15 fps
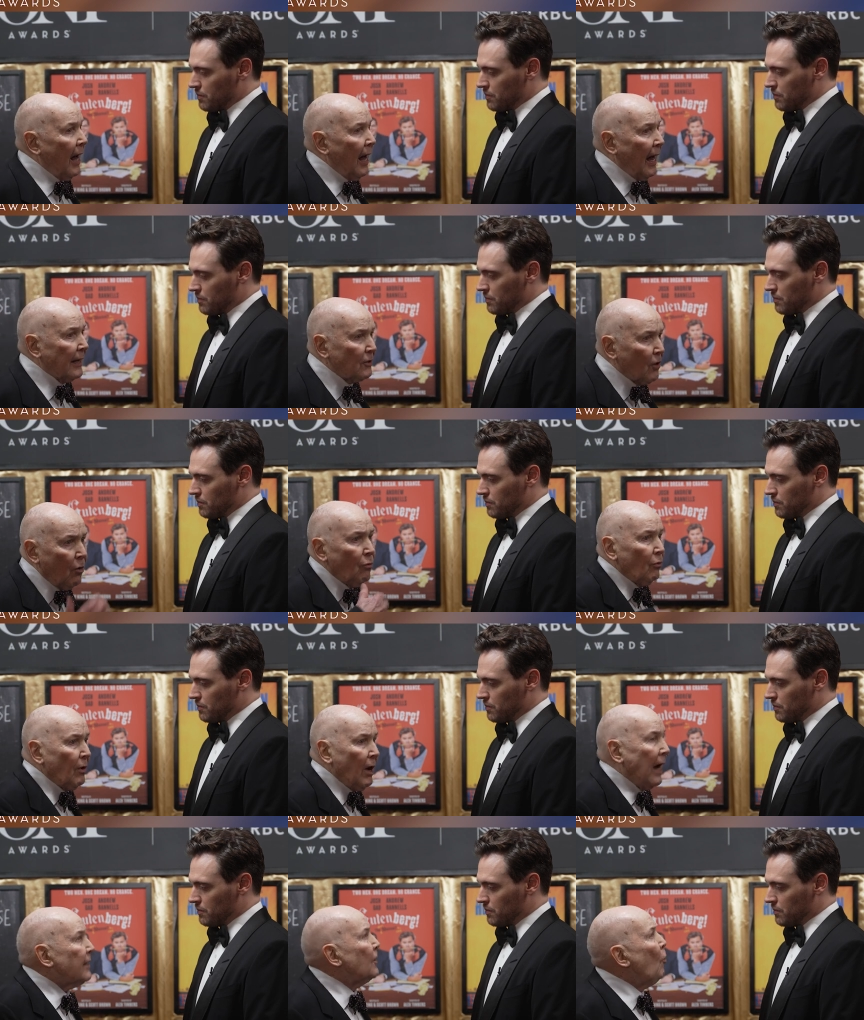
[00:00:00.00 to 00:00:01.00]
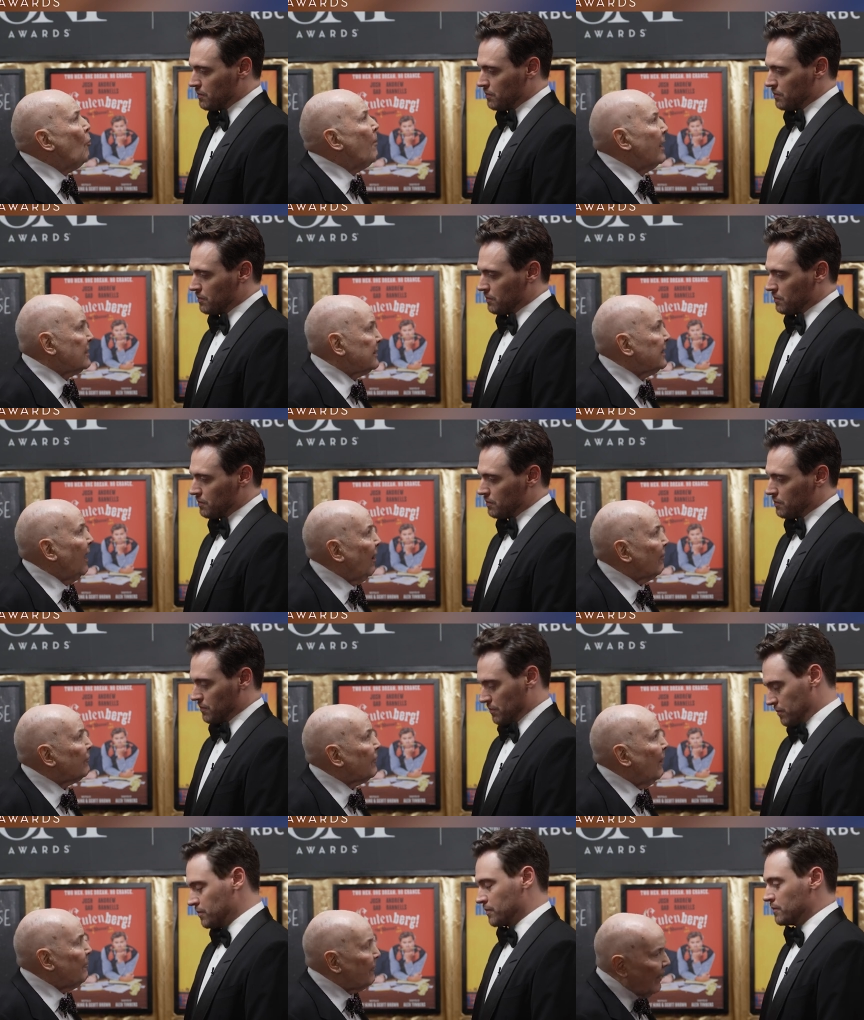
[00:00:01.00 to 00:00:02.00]
Speaker 1: I don't, I know myself.
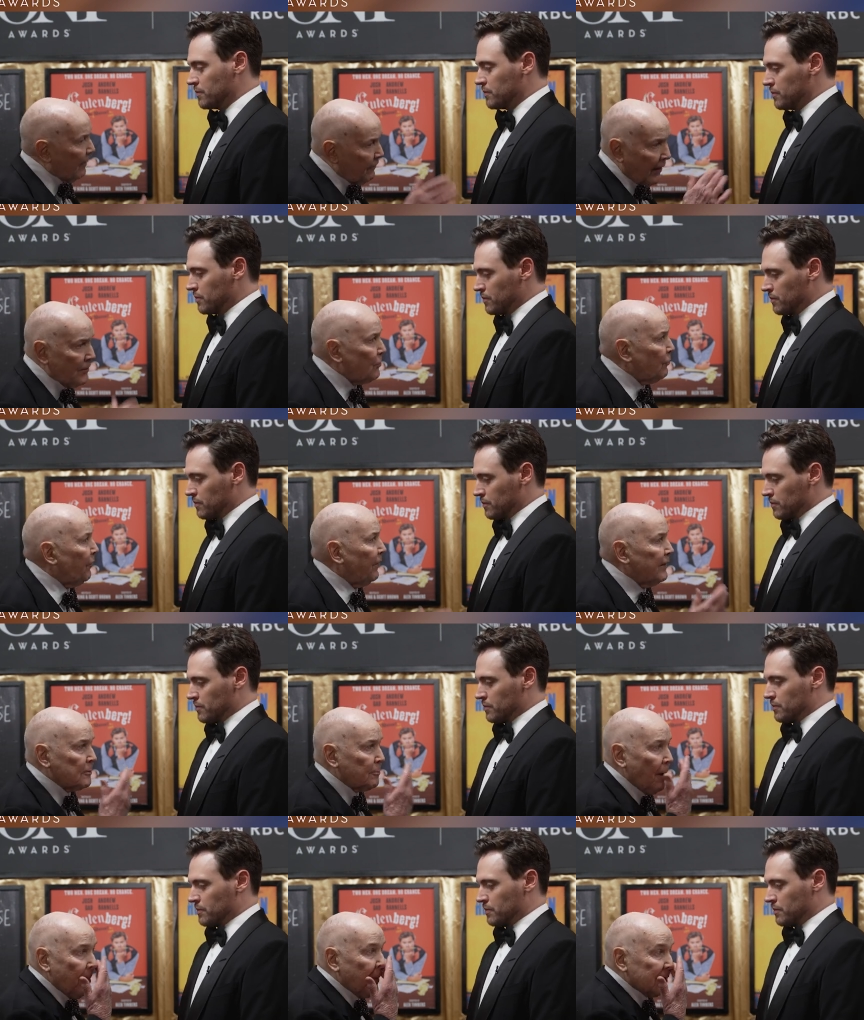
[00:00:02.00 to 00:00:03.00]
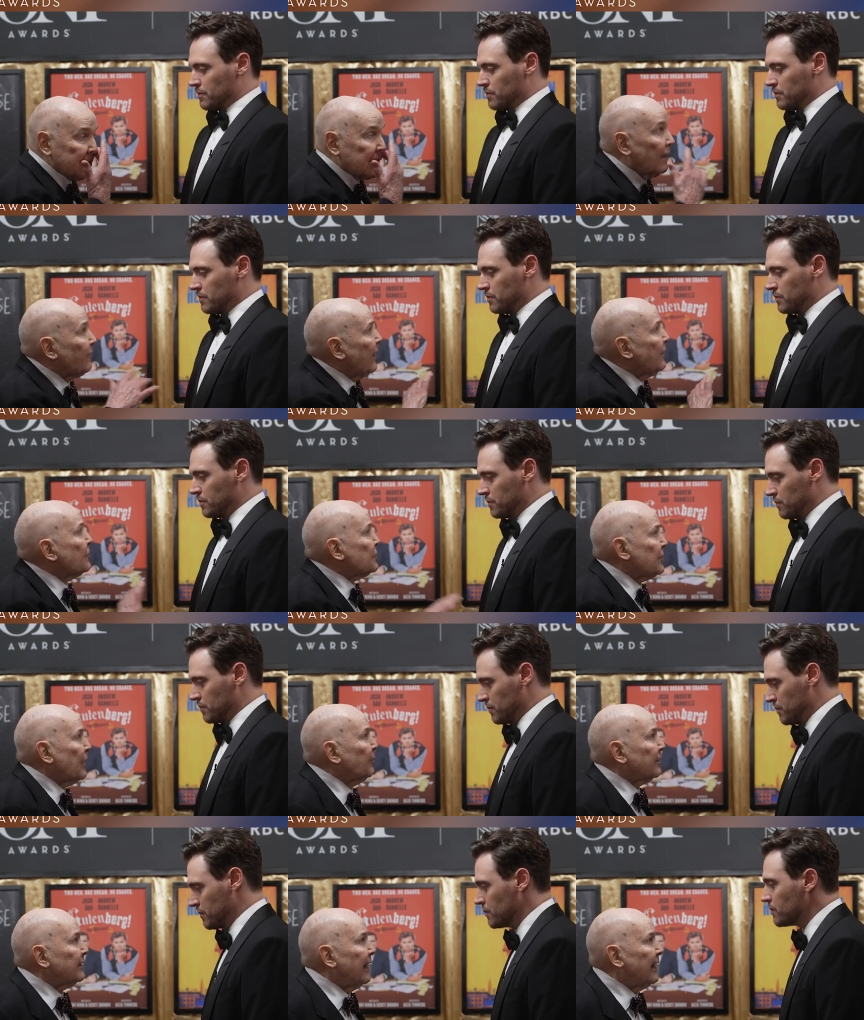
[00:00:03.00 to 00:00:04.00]
I'm, if I do things by myself, I
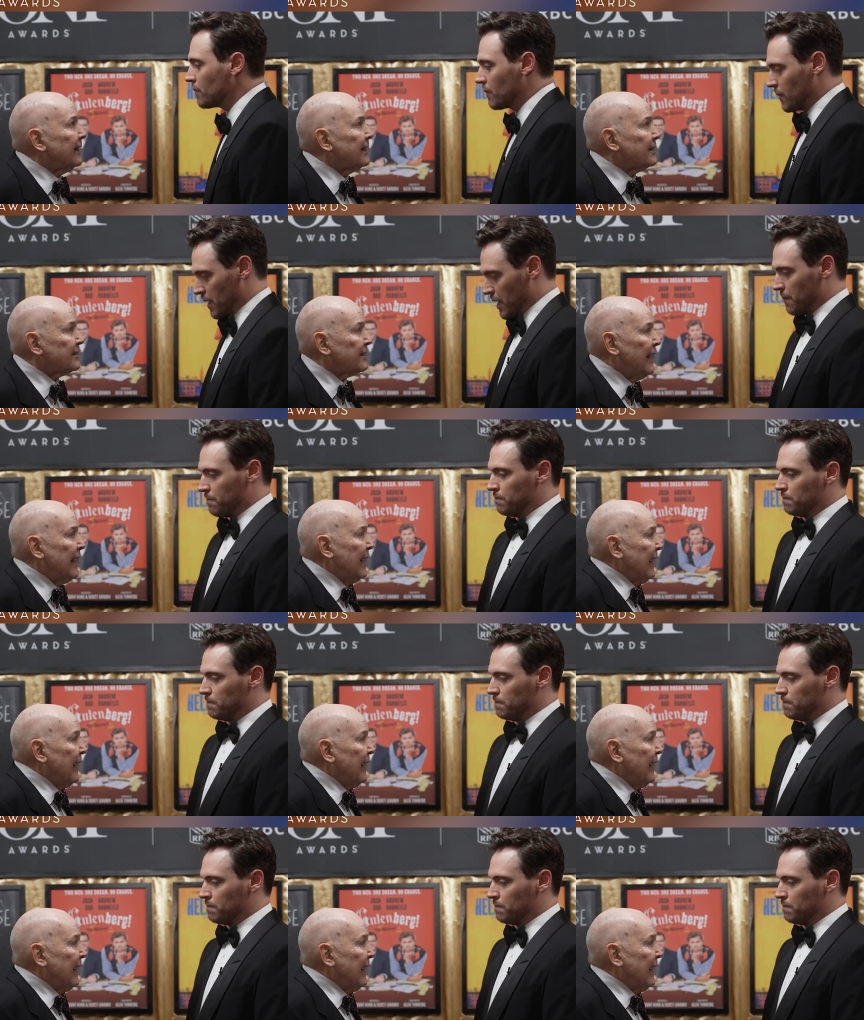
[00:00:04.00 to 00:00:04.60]
understand what that is. Yeah.